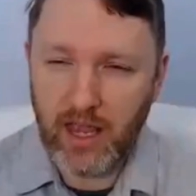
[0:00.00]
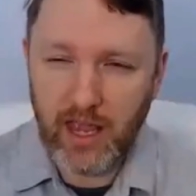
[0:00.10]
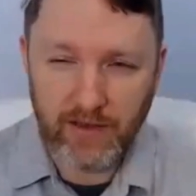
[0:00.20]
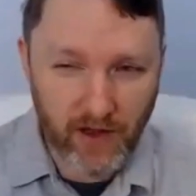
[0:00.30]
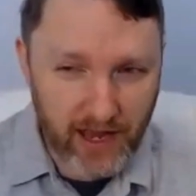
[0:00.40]

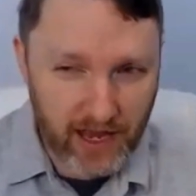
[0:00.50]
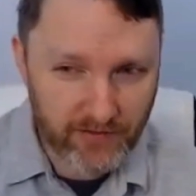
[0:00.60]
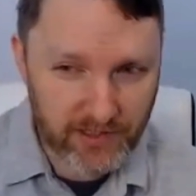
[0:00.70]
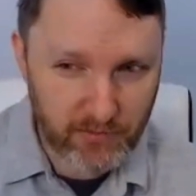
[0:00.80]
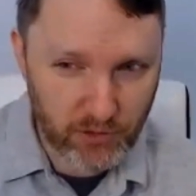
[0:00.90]
If I have
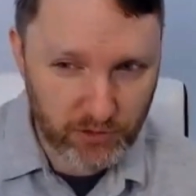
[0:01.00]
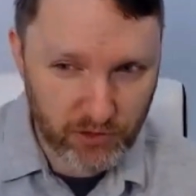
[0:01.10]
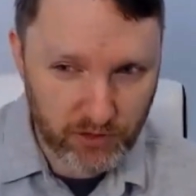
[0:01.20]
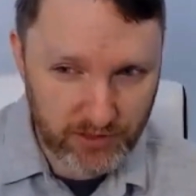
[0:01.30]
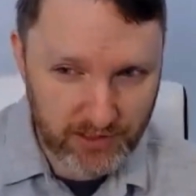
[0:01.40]
a
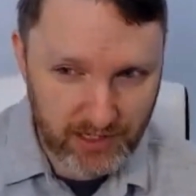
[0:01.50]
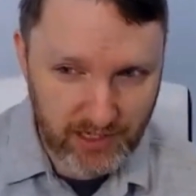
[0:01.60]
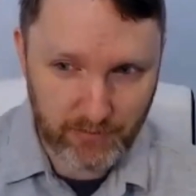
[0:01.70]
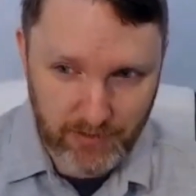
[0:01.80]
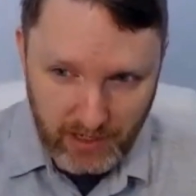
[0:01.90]
semi-autonomous
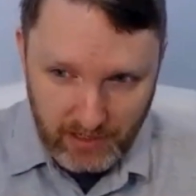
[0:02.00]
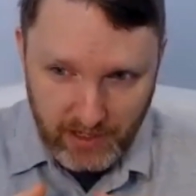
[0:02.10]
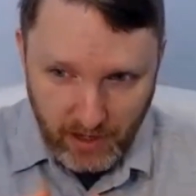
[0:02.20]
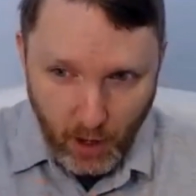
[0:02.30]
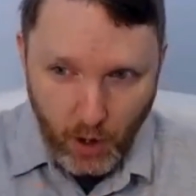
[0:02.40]
team
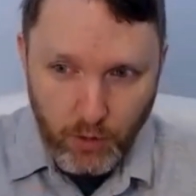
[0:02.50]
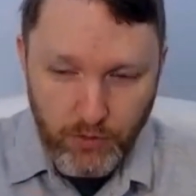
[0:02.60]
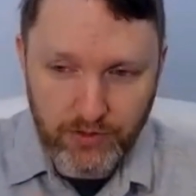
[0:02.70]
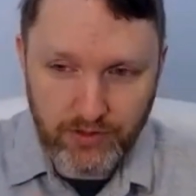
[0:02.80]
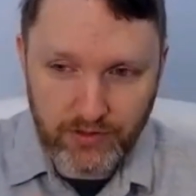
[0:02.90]
that
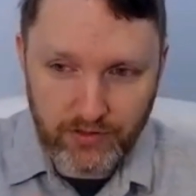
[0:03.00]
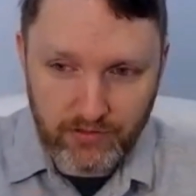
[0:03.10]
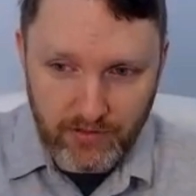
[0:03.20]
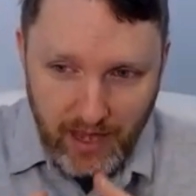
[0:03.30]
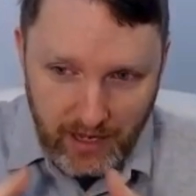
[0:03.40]
owns
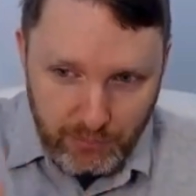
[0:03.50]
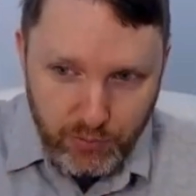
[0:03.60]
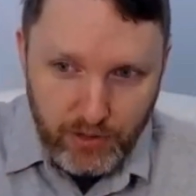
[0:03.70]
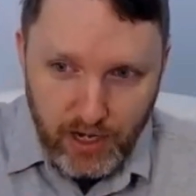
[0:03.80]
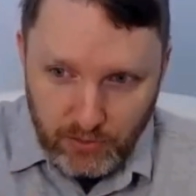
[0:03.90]
a
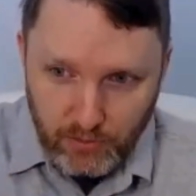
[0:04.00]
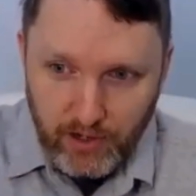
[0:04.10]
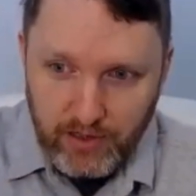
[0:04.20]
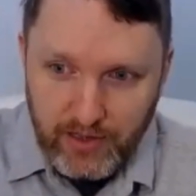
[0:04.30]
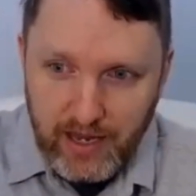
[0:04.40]
product or
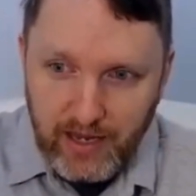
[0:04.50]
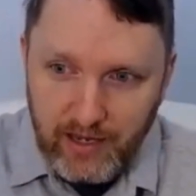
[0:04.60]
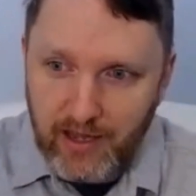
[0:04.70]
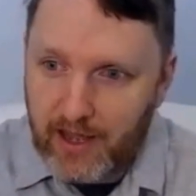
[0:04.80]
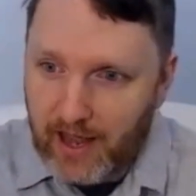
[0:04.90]
a
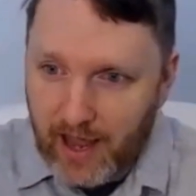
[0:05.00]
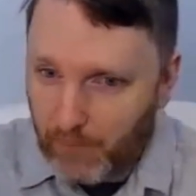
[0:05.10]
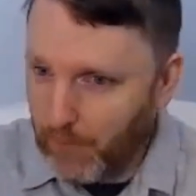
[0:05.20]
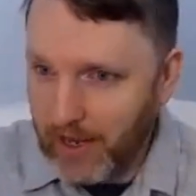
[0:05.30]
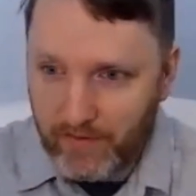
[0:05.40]
thing
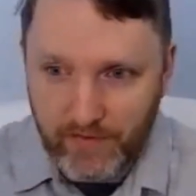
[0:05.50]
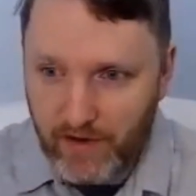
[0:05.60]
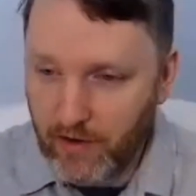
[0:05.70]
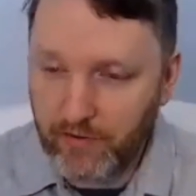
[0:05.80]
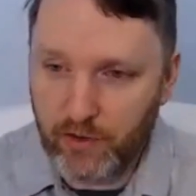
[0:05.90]
and we have
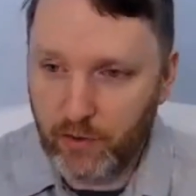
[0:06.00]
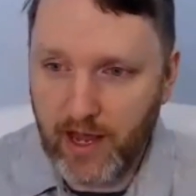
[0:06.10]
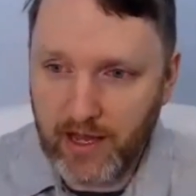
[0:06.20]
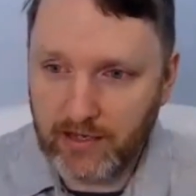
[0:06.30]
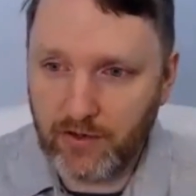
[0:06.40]
very few
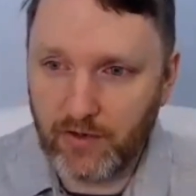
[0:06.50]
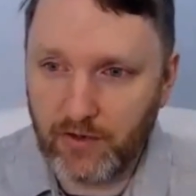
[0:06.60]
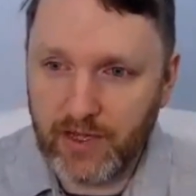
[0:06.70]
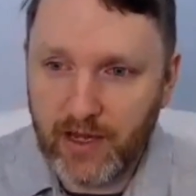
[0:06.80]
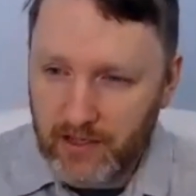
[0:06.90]

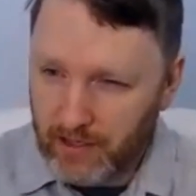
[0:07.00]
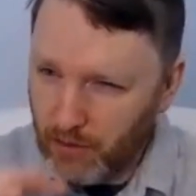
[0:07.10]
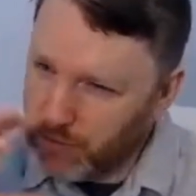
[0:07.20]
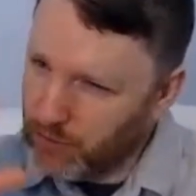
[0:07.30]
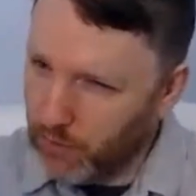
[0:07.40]
handoffs, then
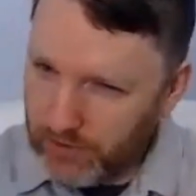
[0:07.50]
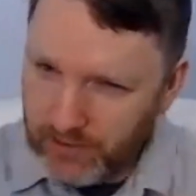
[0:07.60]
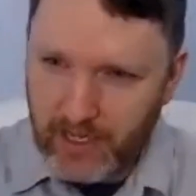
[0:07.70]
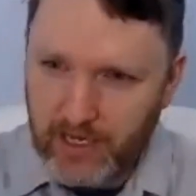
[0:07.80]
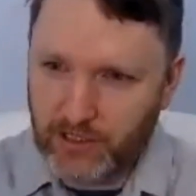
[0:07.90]
those
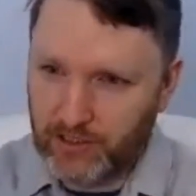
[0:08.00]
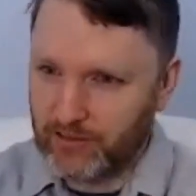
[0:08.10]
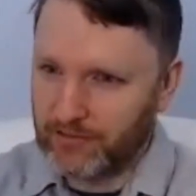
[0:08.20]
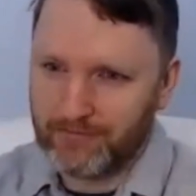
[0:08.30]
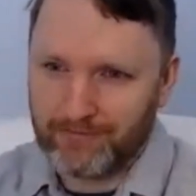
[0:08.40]

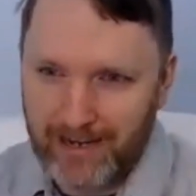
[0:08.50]
coordination